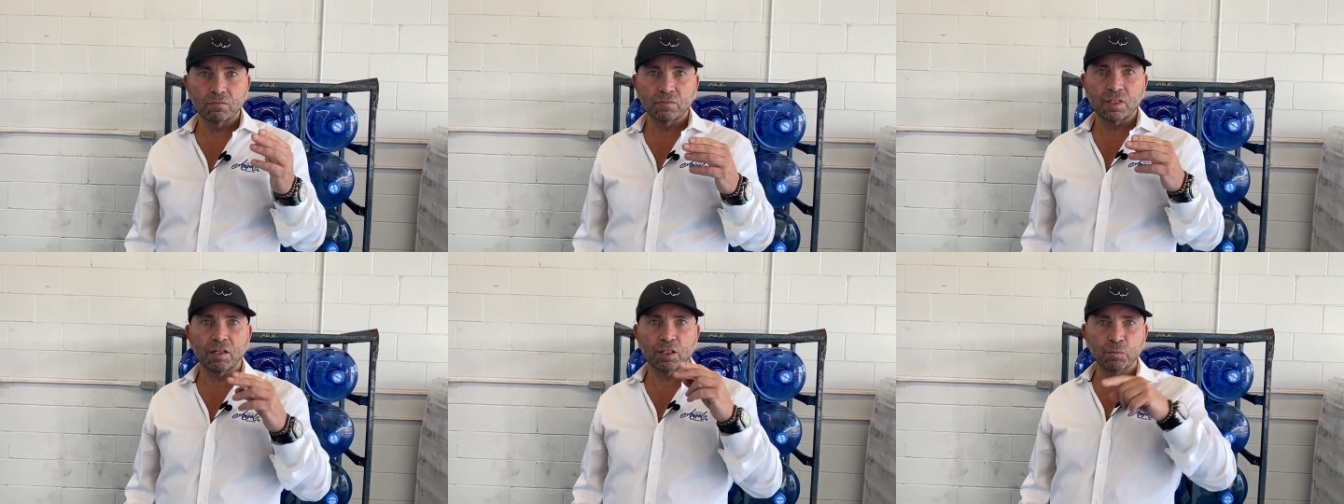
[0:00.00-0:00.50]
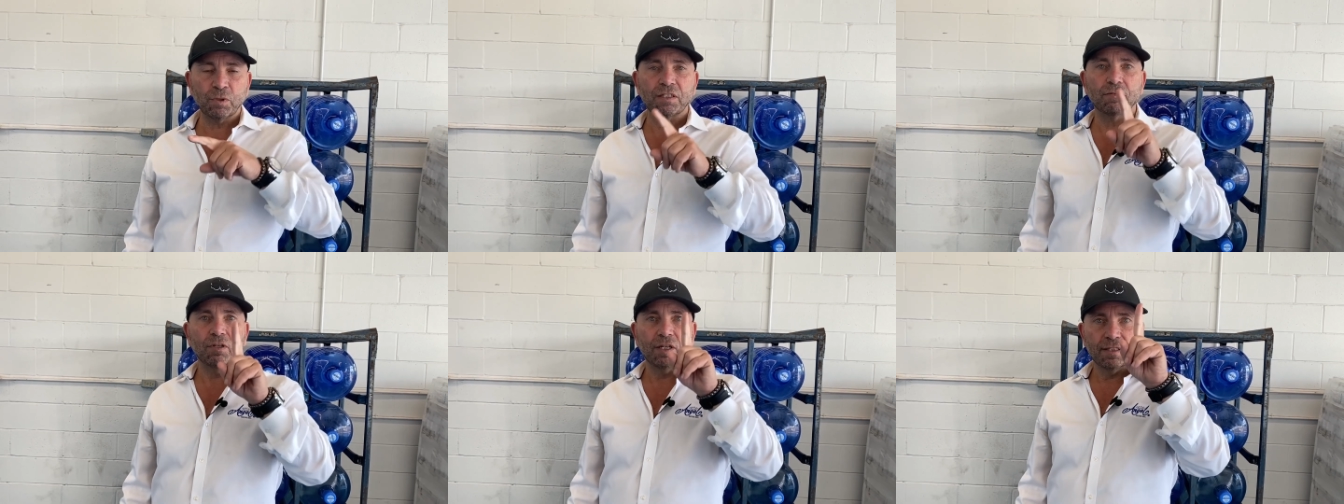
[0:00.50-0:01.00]
Now let's put
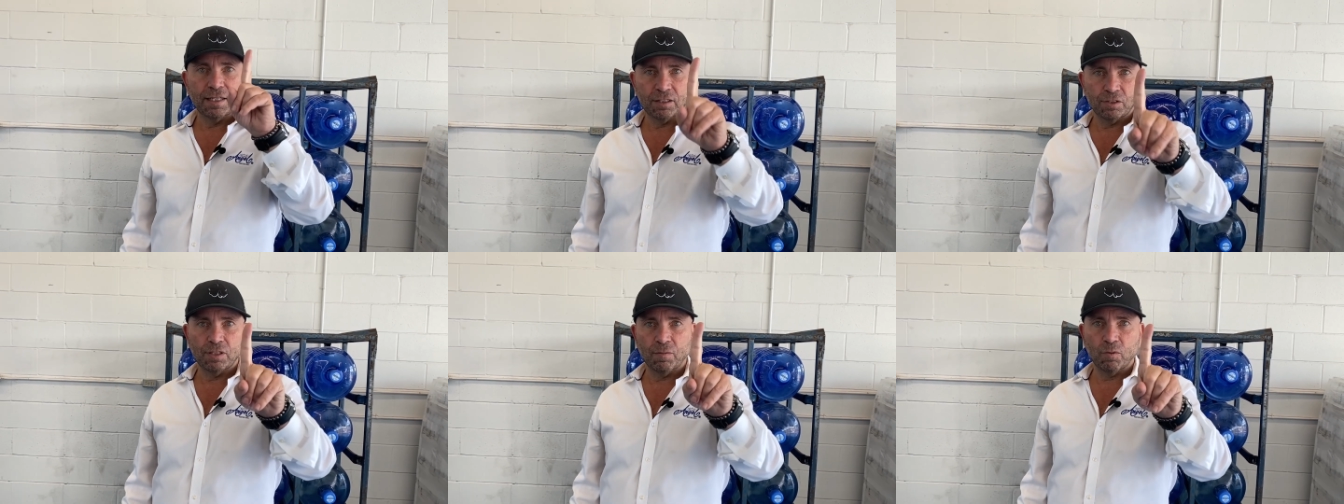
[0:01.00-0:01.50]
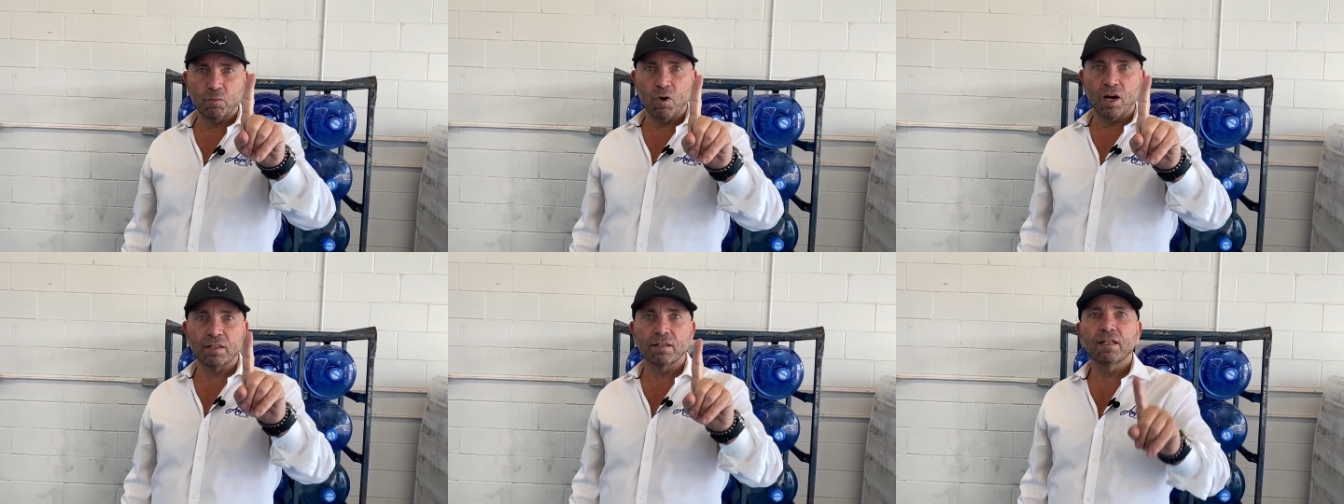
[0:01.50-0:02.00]
That's number
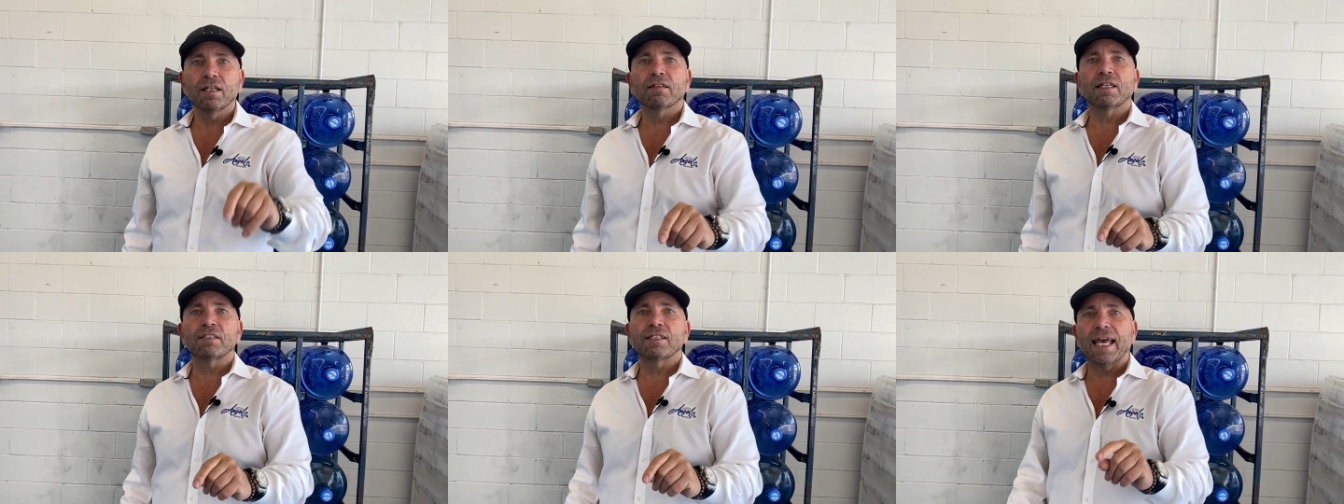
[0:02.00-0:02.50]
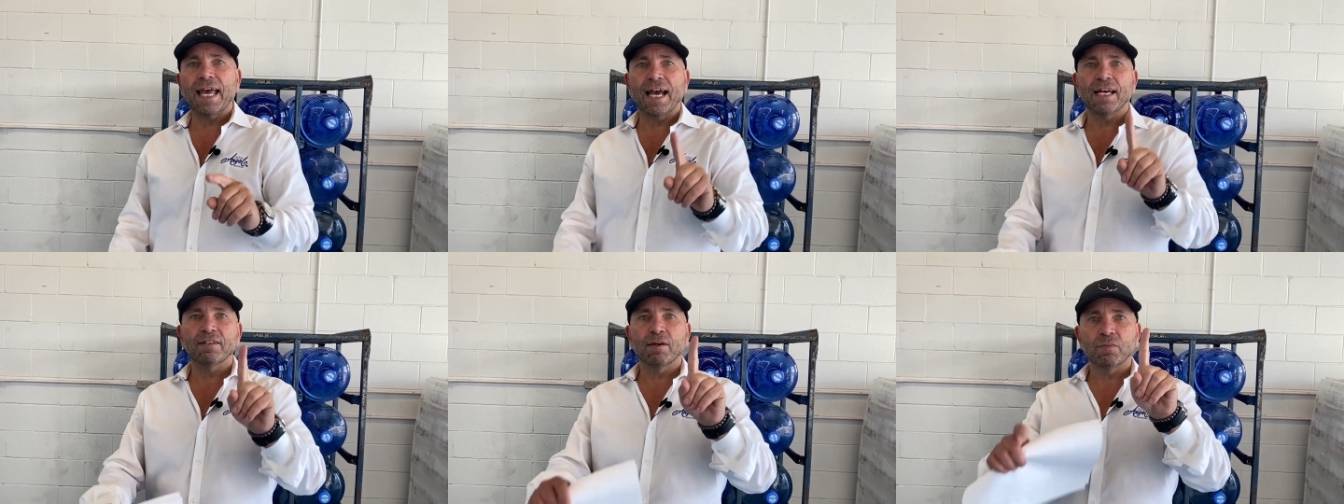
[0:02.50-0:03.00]
one. Let's
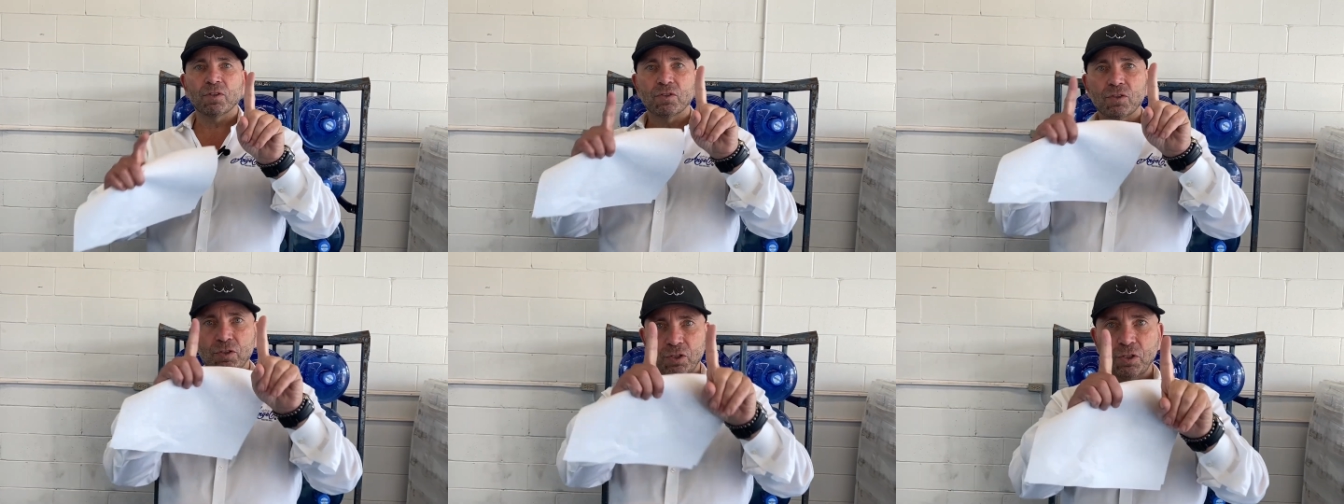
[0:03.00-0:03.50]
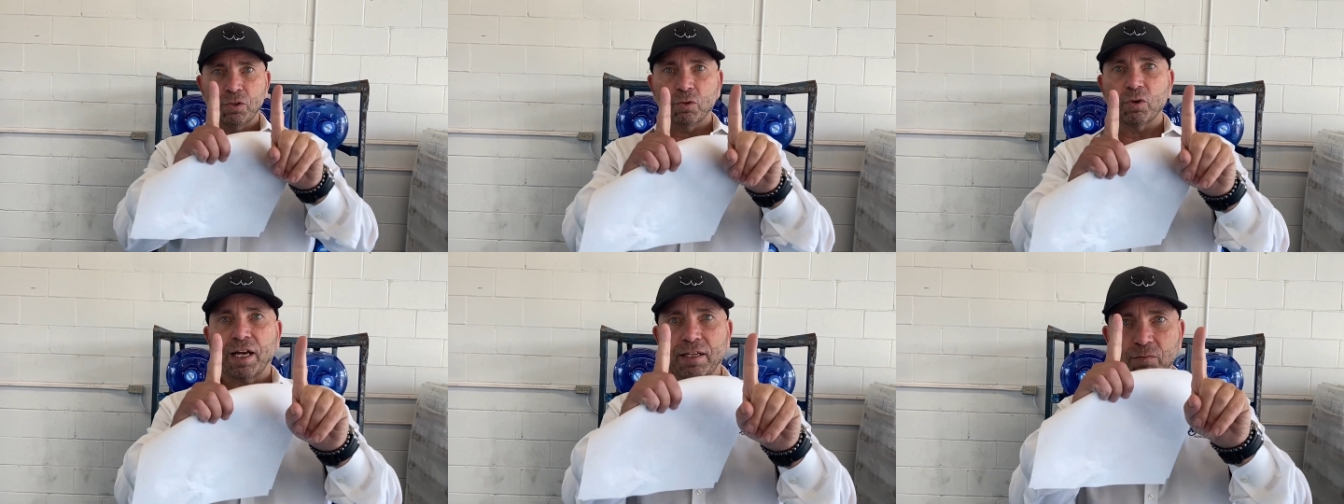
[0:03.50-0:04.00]
add number two,
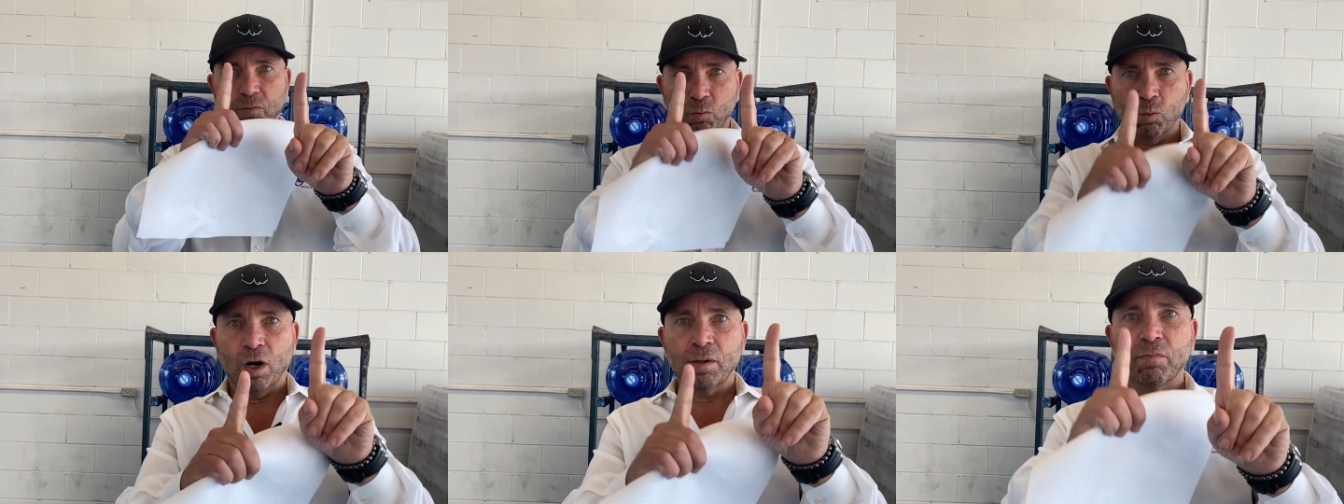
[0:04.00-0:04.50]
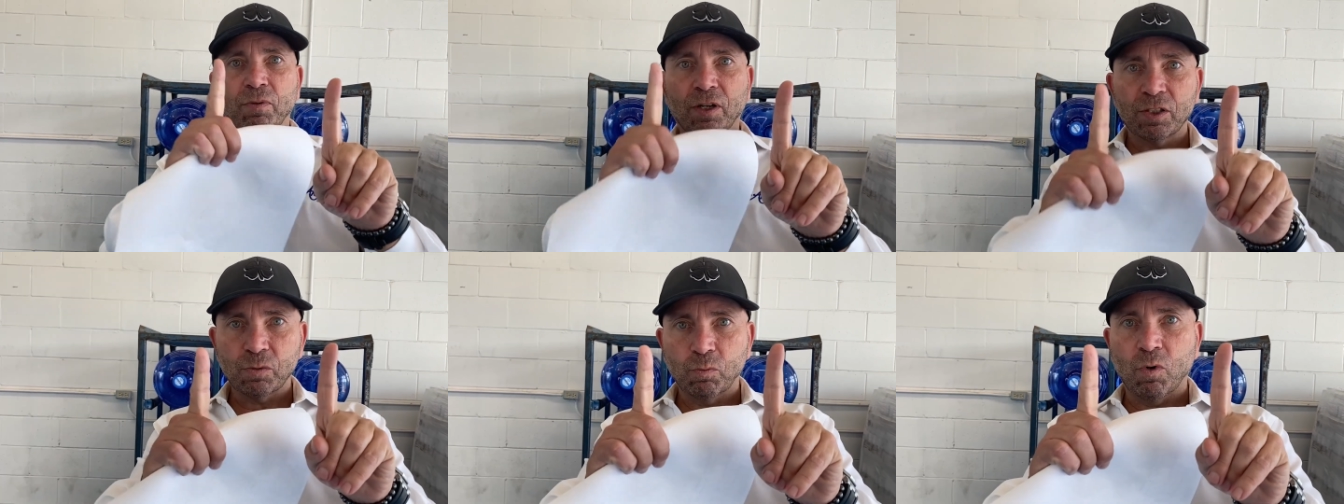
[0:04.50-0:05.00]
or add one
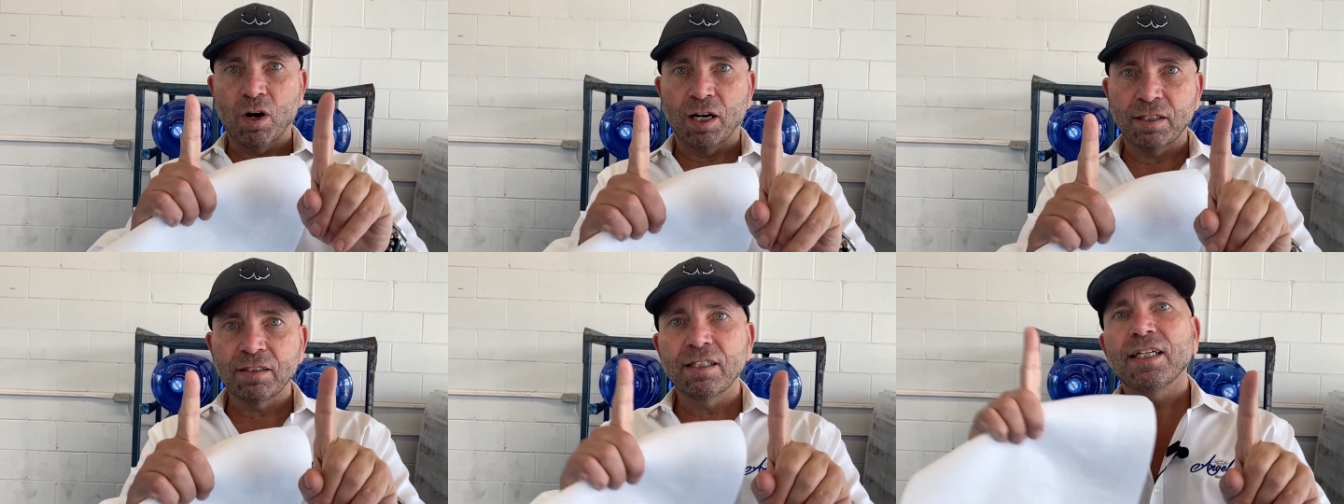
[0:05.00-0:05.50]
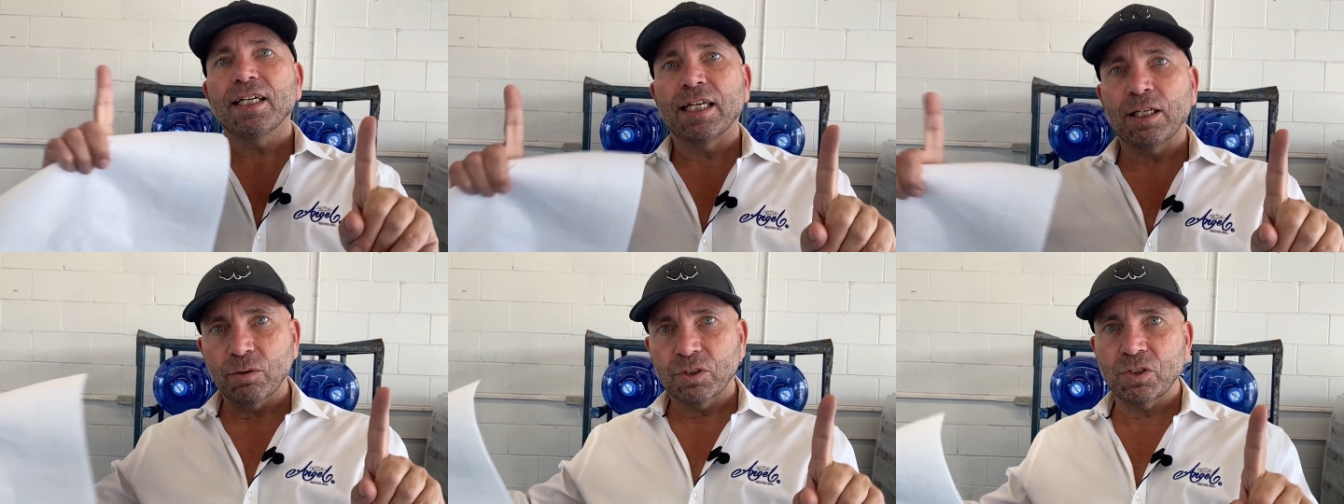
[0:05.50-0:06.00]
plus one
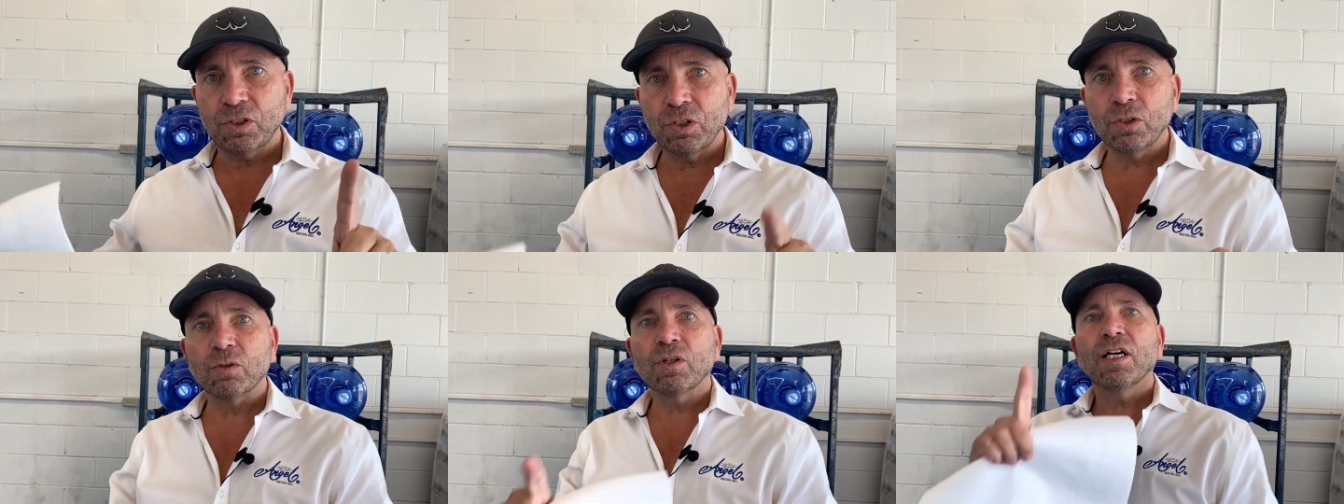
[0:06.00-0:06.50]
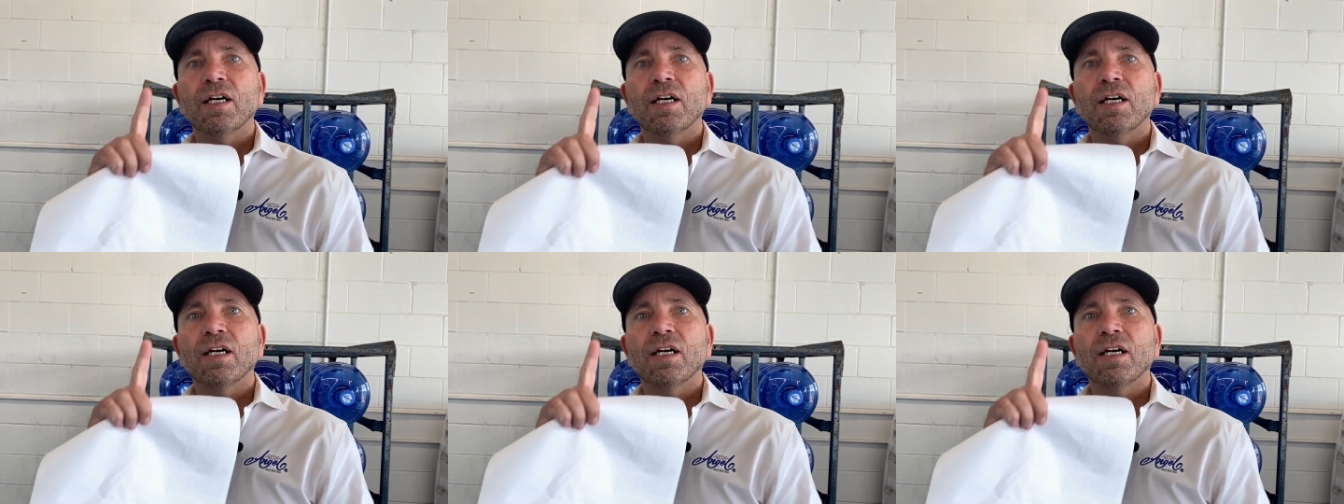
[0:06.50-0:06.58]
equals two.